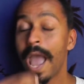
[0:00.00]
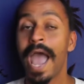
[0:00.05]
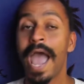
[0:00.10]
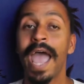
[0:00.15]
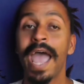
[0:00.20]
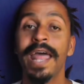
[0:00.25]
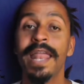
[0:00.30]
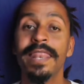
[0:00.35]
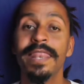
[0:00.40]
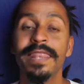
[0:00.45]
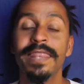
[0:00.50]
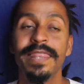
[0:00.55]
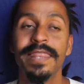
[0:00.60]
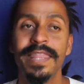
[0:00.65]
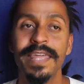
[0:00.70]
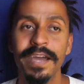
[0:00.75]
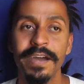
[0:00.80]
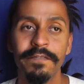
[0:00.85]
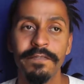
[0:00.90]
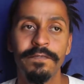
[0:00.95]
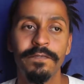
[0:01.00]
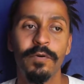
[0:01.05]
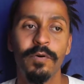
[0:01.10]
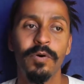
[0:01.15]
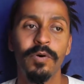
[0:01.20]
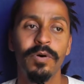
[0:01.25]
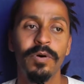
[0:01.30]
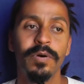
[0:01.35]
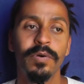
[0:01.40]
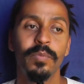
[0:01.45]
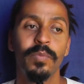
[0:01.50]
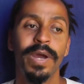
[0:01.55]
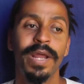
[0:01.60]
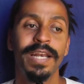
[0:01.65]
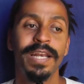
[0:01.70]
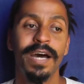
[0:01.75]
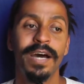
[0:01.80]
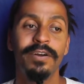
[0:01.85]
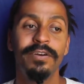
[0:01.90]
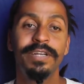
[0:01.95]
And therefore,
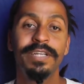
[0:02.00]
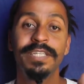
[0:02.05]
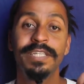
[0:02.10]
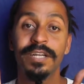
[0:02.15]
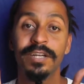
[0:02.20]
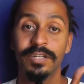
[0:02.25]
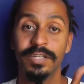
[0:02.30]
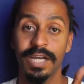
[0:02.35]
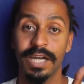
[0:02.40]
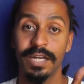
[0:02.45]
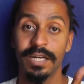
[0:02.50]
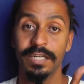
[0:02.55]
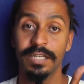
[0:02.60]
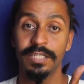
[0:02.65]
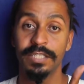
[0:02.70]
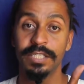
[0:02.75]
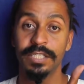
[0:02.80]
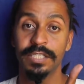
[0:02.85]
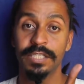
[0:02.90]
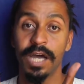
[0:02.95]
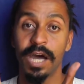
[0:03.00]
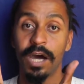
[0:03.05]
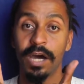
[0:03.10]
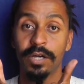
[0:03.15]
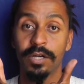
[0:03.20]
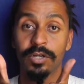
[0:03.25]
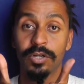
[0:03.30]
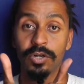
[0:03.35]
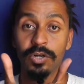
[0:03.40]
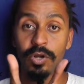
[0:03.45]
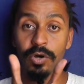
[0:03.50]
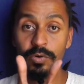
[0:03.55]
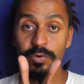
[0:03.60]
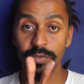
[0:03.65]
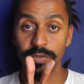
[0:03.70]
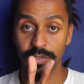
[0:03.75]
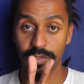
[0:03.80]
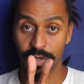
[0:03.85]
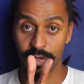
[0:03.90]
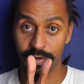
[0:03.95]
when the arytenoid cartilages are
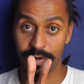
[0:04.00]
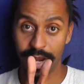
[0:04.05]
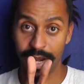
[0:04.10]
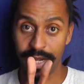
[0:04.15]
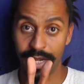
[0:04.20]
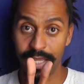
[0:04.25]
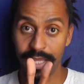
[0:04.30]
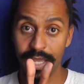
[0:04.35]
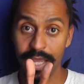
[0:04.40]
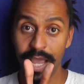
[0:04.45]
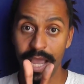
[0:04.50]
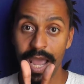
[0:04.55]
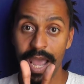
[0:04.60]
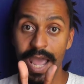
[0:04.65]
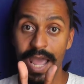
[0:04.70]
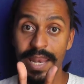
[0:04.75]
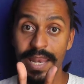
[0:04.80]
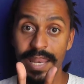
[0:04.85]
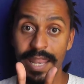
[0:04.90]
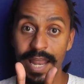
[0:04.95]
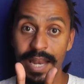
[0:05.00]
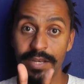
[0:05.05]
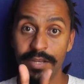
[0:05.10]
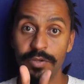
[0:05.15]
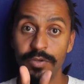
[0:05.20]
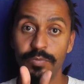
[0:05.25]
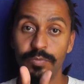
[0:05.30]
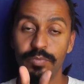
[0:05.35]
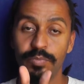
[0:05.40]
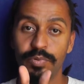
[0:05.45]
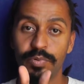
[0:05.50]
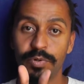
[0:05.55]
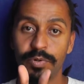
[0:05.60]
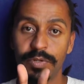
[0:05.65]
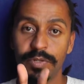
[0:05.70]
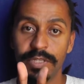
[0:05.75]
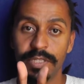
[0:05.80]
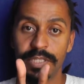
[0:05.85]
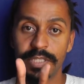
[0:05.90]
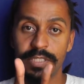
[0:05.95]
closed already, and then you
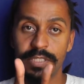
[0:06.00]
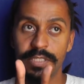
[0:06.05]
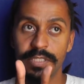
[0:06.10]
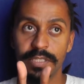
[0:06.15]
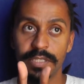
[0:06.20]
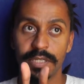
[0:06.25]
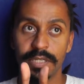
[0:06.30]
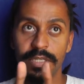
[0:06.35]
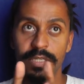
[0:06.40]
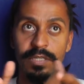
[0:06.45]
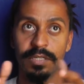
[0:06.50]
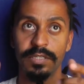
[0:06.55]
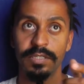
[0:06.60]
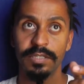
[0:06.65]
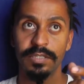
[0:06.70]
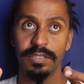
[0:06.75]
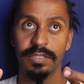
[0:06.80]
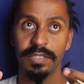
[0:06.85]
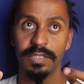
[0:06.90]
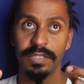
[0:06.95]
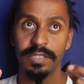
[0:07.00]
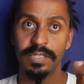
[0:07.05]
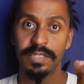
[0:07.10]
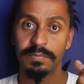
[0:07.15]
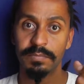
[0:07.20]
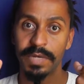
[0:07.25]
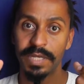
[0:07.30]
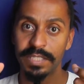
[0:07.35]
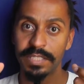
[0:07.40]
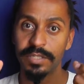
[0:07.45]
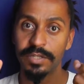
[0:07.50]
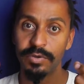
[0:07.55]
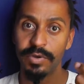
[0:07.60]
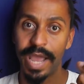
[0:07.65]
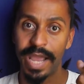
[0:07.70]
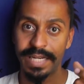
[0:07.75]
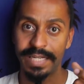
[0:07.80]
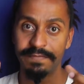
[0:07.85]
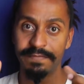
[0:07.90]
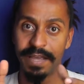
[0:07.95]
pull this, this muscle, you
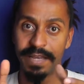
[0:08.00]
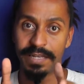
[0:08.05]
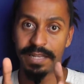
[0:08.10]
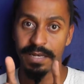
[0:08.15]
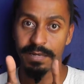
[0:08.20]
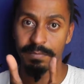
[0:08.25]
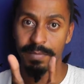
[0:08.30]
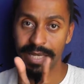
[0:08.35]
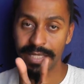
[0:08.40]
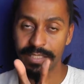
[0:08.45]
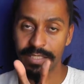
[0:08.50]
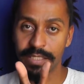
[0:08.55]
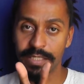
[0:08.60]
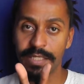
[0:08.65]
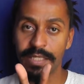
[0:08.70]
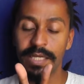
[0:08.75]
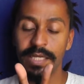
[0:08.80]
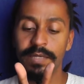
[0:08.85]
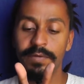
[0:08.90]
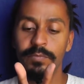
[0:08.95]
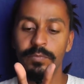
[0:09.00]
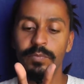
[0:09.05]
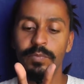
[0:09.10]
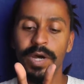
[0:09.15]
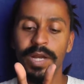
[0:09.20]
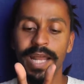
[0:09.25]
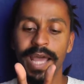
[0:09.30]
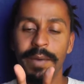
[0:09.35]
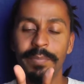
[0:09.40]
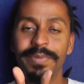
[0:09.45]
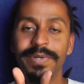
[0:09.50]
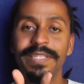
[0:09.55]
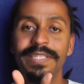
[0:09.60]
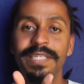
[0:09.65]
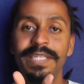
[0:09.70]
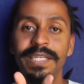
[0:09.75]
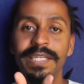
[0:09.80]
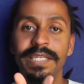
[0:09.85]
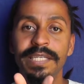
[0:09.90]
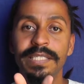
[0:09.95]
activate that muscle, what
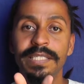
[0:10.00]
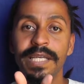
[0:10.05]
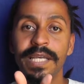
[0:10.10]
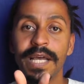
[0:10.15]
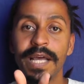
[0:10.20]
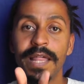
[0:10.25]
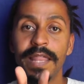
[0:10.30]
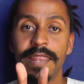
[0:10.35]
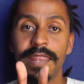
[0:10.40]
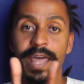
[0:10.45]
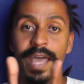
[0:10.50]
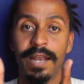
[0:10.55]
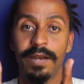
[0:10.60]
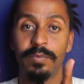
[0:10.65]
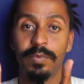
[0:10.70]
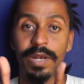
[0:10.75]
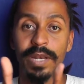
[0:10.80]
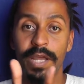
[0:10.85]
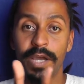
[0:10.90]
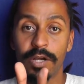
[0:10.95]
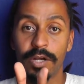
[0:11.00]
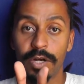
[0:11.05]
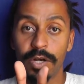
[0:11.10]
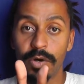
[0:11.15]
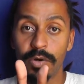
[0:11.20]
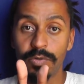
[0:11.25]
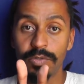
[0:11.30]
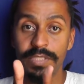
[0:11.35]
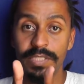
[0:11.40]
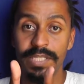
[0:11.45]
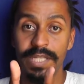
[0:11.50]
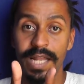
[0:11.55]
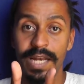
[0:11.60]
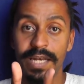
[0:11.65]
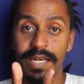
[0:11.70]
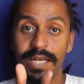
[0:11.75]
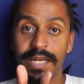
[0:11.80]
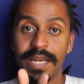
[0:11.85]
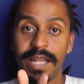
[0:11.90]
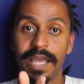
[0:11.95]
happens is that when they're closed,
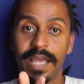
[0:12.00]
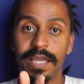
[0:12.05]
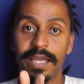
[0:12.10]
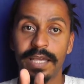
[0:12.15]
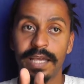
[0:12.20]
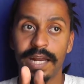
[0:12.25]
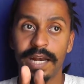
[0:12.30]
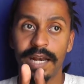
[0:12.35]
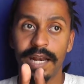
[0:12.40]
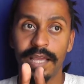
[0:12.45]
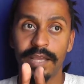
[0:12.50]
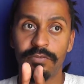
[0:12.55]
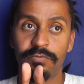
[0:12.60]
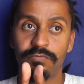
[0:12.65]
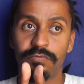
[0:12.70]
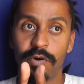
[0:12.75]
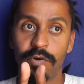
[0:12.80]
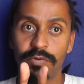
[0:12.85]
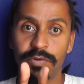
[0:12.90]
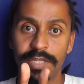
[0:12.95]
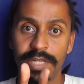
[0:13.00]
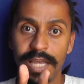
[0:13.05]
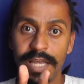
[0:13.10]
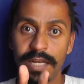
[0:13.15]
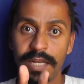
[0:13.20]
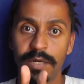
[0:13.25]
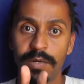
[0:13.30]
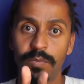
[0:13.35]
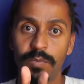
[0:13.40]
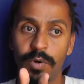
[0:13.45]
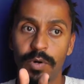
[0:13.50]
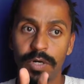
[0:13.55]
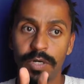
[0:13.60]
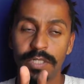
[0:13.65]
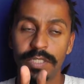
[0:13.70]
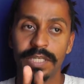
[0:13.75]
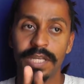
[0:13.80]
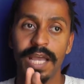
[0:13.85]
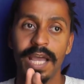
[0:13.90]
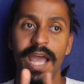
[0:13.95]
then they kind of like rotate
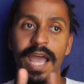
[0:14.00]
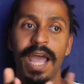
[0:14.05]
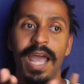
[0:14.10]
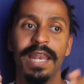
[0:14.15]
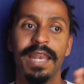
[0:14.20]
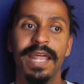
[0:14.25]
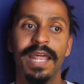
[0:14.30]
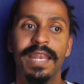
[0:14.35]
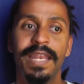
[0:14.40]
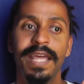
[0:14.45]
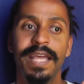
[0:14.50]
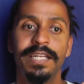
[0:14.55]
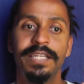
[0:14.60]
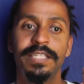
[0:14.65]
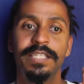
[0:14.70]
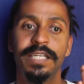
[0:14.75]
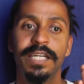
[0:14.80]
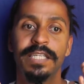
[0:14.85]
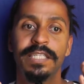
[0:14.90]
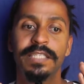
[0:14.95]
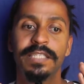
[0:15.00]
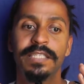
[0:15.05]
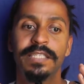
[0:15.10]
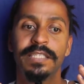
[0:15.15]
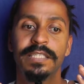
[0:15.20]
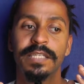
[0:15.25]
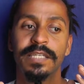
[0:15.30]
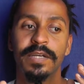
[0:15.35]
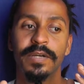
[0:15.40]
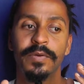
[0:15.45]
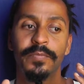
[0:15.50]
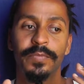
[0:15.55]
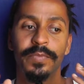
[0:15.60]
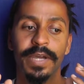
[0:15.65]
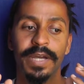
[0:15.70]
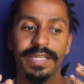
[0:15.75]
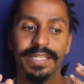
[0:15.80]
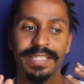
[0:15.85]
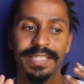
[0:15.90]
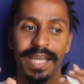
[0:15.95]
inwards and then they just
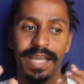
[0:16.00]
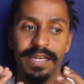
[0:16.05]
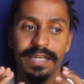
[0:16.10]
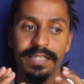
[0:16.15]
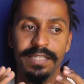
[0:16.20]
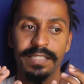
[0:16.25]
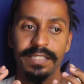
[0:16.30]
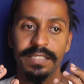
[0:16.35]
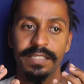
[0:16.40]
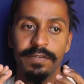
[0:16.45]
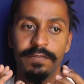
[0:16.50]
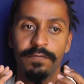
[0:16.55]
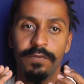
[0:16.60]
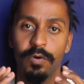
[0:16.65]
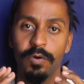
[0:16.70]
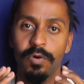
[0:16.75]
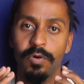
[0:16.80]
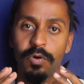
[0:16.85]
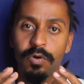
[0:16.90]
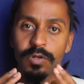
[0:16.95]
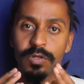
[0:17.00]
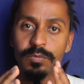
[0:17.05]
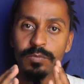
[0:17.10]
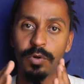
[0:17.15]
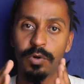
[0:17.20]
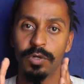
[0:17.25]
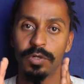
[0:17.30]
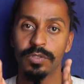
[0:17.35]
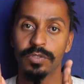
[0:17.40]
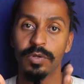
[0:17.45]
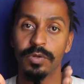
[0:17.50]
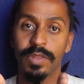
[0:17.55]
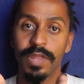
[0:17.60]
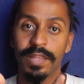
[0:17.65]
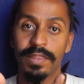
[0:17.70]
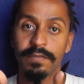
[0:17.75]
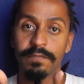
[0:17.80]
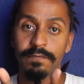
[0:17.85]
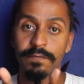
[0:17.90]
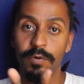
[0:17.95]
uh, tense the vocal cords more so
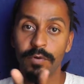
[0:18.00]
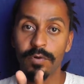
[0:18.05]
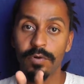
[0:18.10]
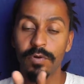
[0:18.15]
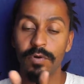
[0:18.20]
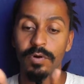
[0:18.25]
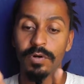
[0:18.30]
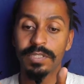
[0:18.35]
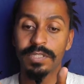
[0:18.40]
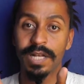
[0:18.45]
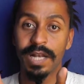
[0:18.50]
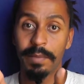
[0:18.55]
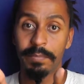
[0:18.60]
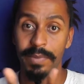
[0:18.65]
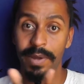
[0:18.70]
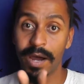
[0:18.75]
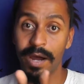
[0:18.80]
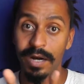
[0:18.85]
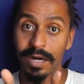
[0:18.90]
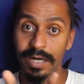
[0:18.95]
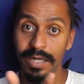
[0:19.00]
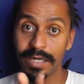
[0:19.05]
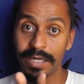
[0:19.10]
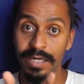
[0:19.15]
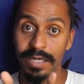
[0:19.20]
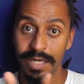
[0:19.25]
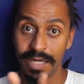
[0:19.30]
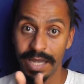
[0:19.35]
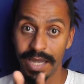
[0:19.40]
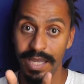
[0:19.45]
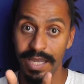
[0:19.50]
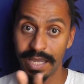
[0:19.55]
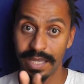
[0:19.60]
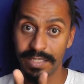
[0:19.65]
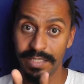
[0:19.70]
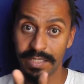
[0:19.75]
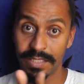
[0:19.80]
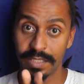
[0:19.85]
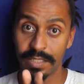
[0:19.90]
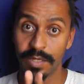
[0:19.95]
that the vocal cords clap harder
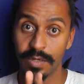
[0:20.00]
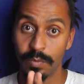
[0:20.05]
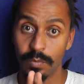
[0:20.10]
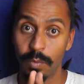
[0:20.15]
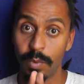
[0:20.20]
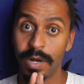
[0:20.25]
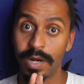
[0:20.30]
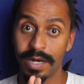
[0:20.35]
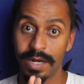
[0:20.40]
against one